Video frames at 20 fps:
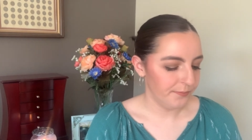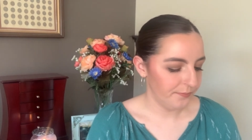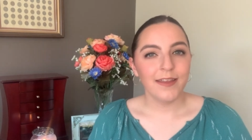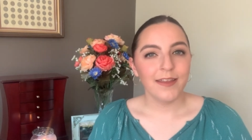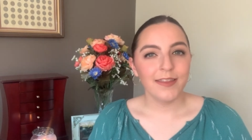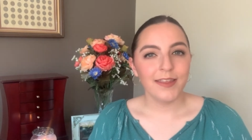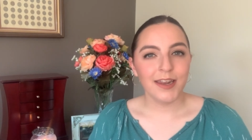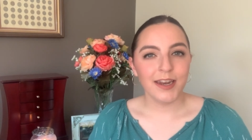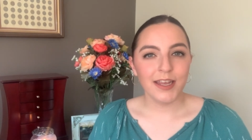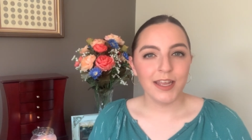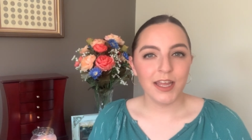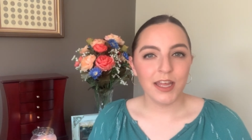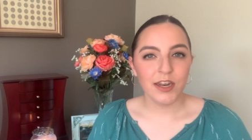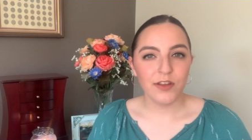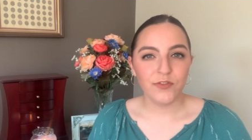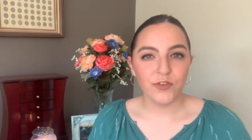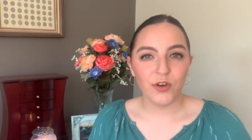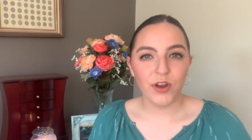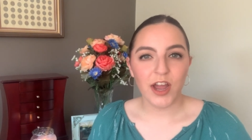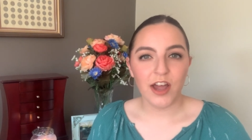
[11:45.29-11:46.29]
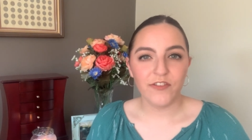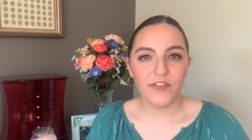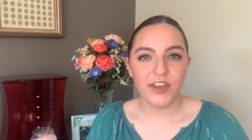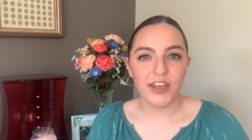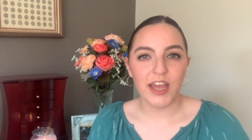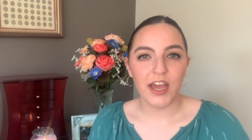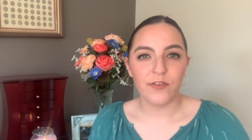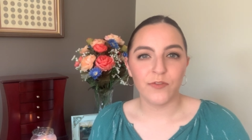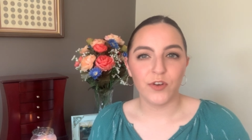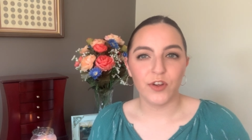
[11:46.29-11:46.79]
And then again, if you're
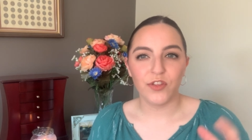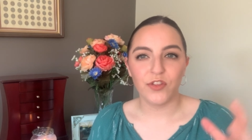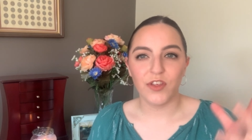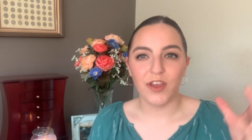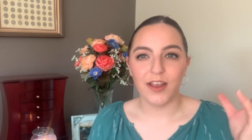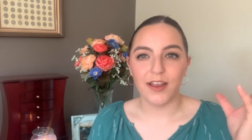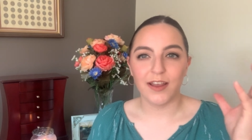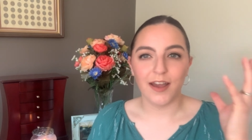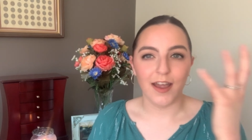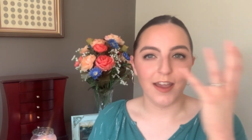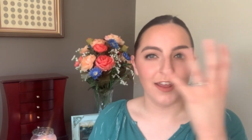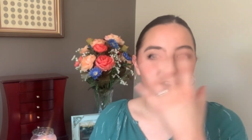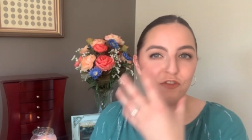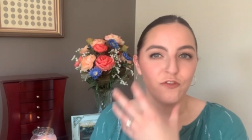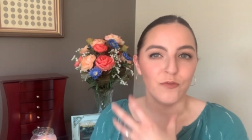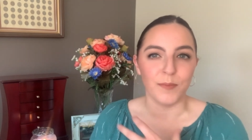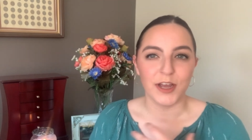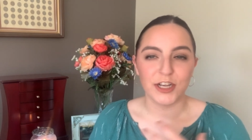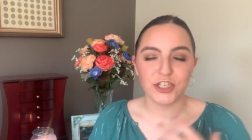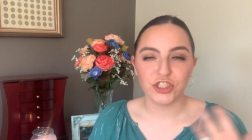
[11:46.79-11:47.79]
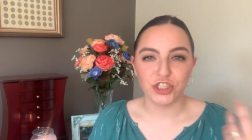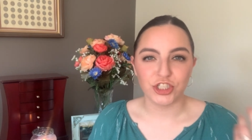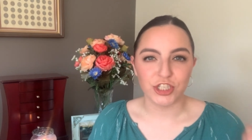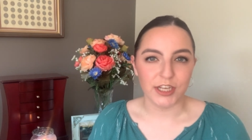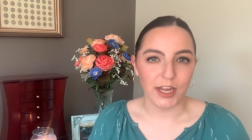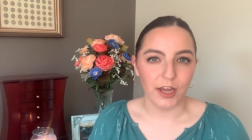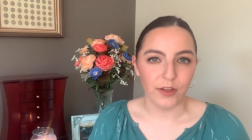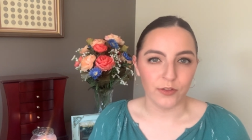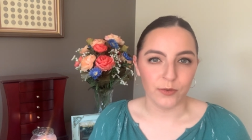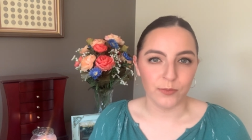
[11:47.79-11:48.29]
having everything kind of meshed
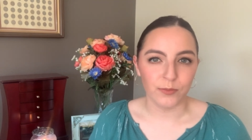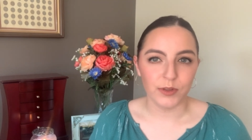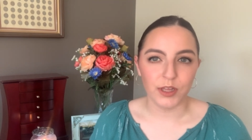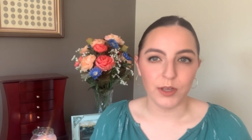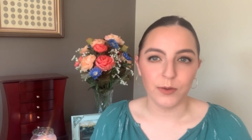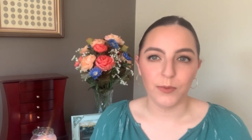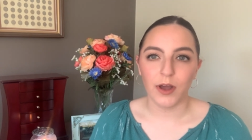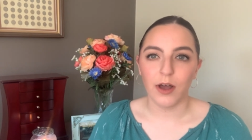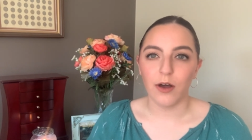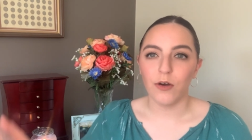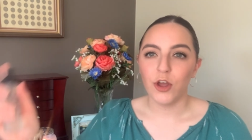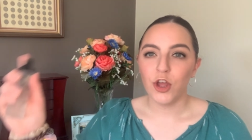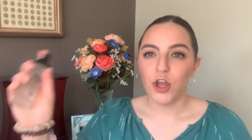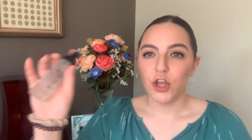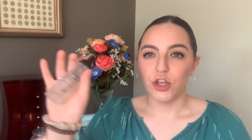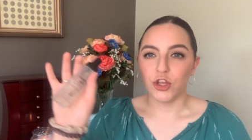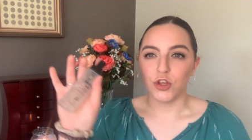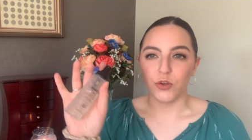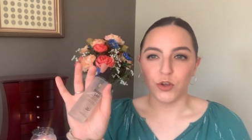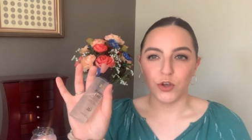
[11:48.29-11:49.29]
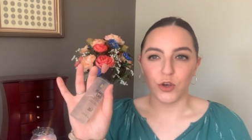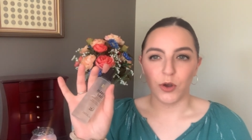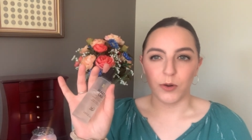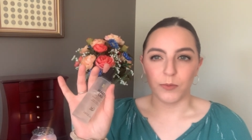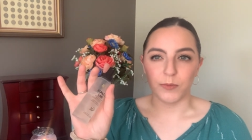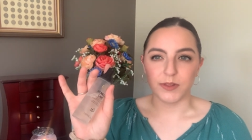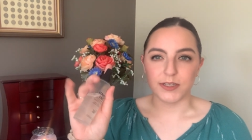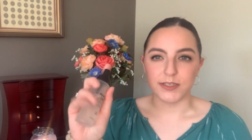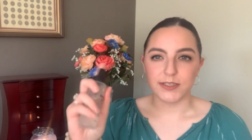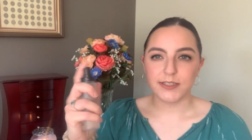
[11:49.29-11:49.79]
together really well, you can go in
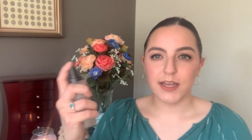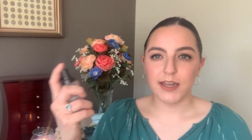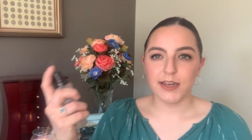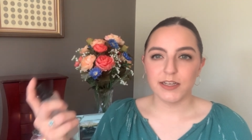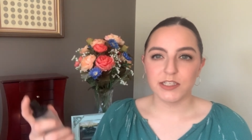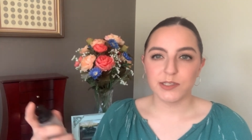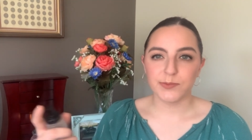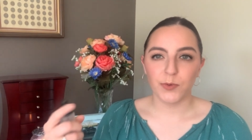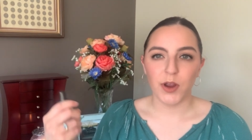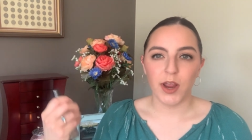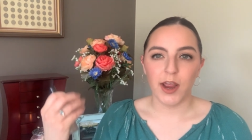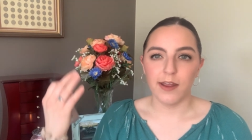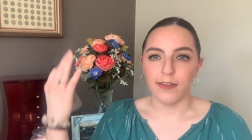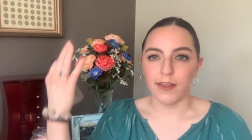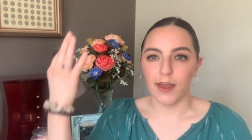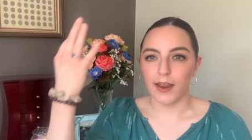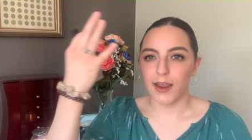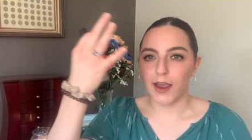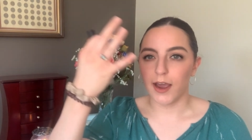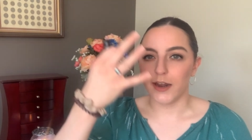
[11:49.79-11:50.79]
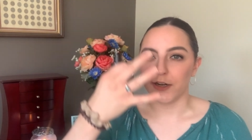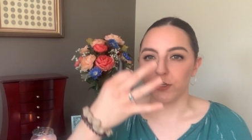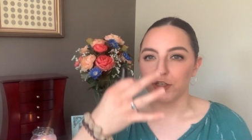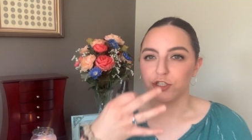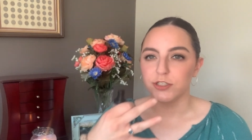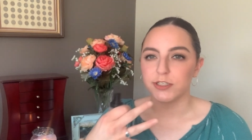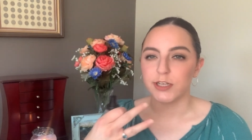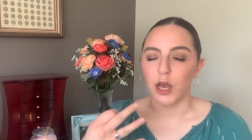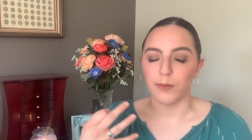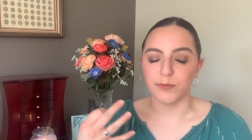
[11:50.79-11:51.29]
with a setting spray, and that kind of
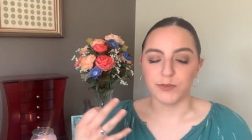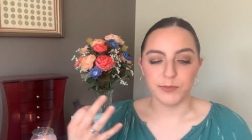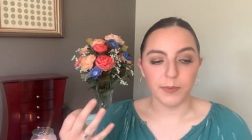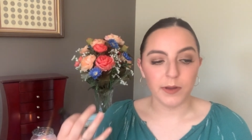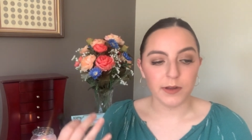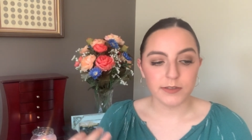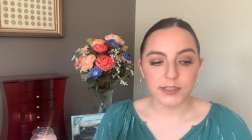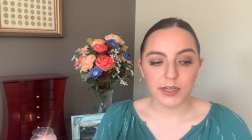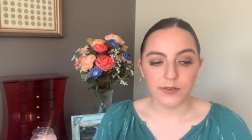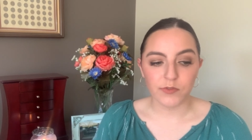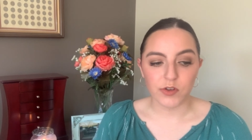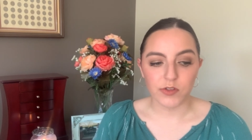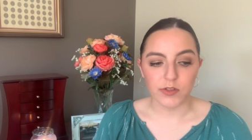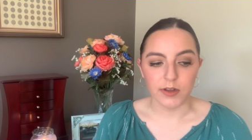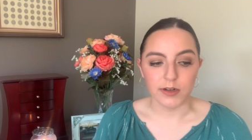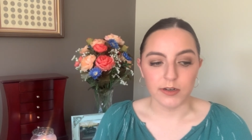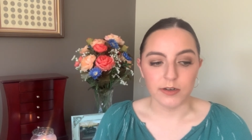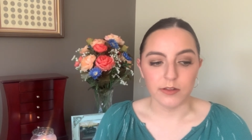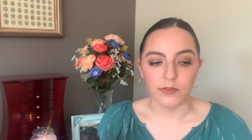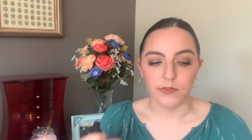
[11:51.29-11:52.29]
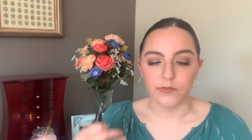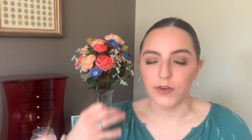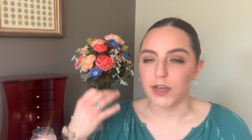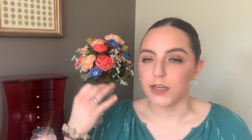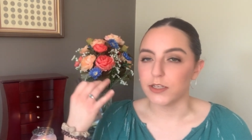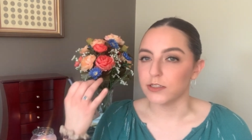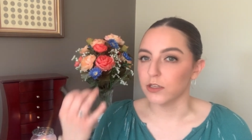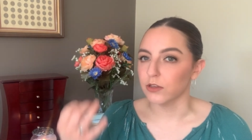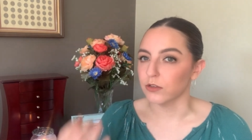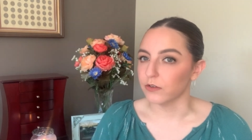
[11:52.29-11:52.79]
just helps melt everything into the
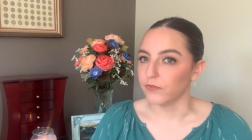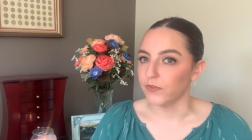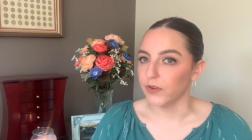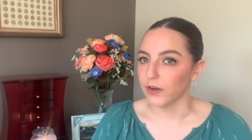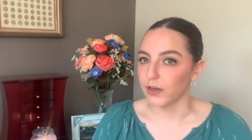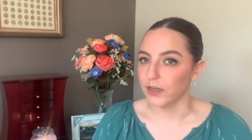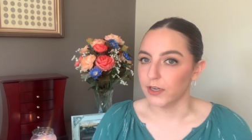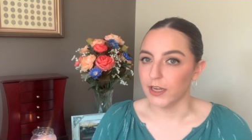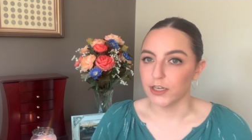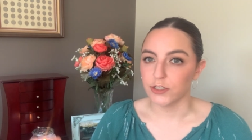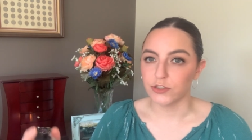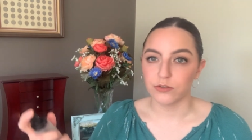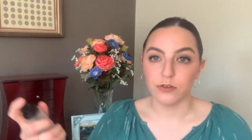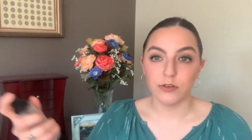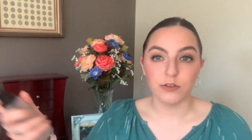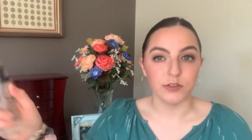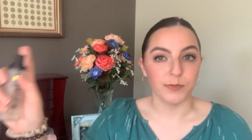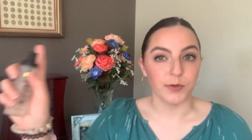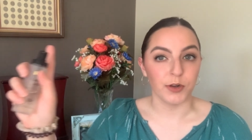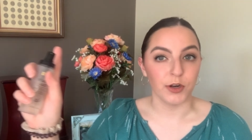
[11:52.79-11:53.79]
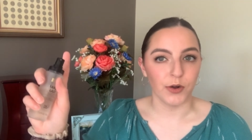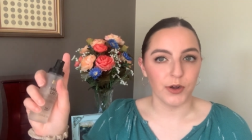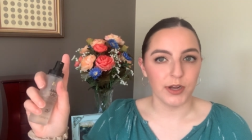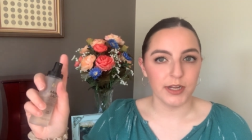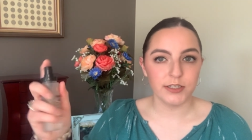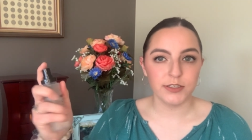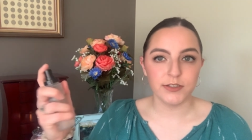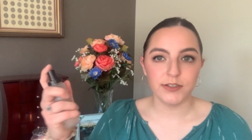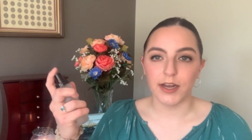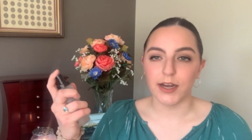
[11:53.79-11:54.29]
face and look very natural. So I'm gonna go ahead
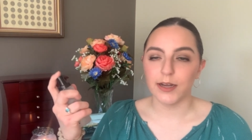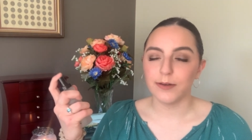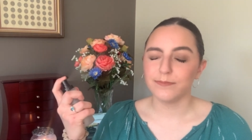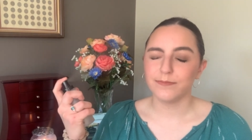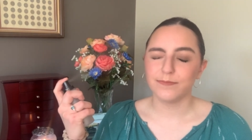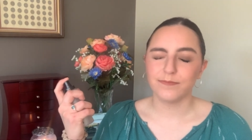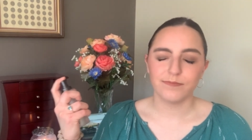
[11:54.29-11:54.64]
and do that.